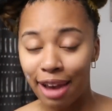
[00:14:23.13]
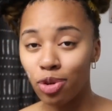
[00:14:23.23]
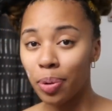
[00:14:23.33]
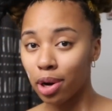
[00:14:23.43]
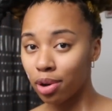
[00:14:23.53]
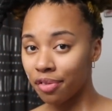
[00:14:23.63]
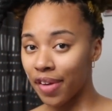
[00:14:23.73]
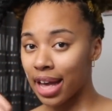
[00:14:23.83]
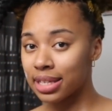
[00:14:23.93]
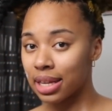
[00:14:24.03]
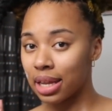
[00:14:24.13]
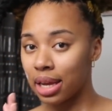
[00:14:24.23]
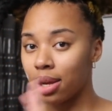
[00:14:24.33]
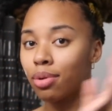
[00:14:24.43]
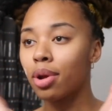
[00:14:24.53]
If you put a little
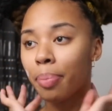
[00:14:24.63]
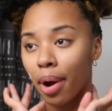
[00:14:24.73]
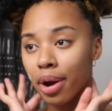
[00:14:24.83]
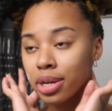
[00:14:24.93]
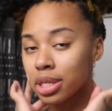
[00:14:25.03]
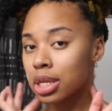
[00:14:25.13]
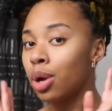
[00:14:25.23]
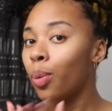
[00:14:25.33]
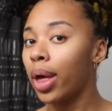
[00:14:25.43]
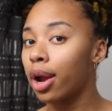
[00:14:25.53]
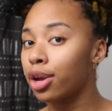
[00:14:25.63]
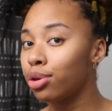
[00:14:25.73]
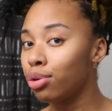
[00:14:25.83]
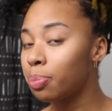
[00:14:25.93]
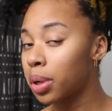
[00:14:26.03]
Vaseline on the parts where
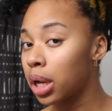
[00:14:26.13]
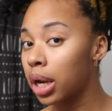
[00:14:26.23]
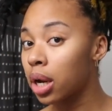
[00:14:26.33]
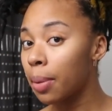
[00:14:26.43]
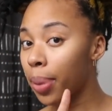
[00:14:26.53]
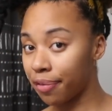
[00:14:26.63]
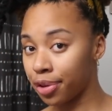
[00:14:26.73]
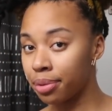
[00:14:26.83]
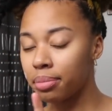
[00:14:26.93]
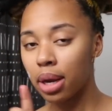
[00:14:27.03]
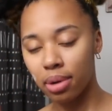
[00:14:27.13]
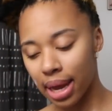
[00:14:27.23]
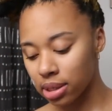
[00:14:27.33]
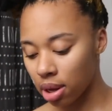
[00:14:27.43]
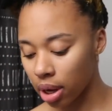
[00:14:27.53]
you put perfume, it'll
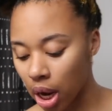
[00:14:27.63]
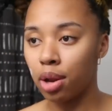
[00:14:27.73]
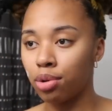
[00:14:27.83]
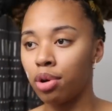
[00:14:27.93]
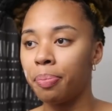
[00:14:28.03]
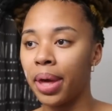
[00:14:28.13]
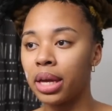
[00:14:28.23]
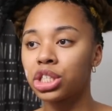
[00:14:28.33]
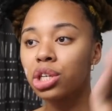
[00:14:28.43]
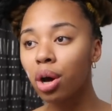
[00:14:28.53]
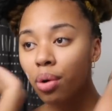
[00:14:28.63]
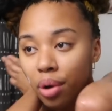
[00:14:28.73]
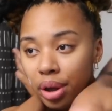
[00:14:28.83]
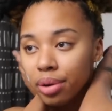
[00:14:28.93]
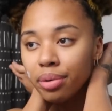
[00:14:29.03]
last longer. A little pink sugar
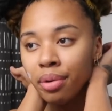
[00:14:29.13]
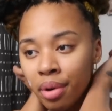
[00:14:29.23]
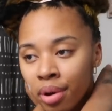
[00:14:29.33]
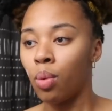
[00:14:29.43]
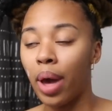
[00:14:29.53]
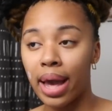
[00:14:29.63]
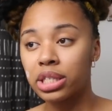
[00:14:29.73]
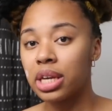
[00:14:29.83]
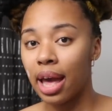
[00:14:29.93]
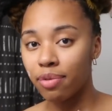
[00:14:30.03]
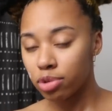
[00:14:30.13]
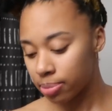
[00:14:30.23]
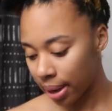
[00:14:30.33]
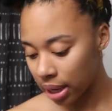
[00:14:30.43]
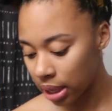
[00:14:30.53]
oil will actually have you
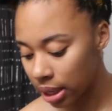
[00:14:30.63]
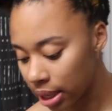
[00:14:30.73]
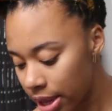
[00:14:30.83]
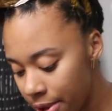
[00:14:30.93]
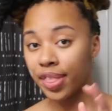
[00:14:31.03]
smelling good.